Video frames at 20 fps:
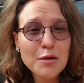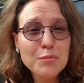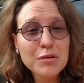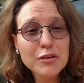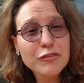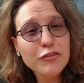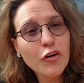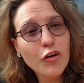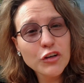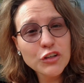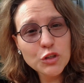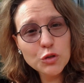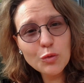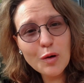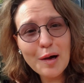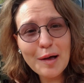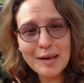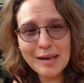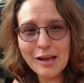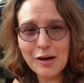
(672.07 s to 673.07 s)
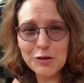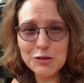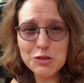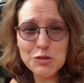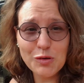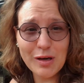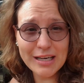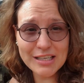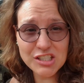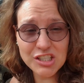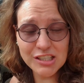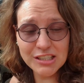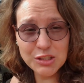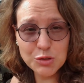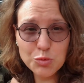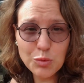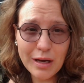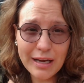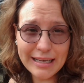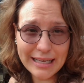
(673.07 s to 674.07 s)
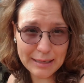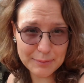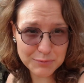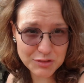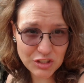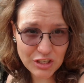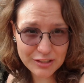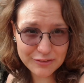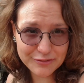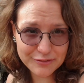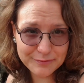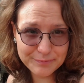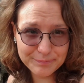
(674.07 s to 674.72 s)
before you are allowed to actually do a game drive.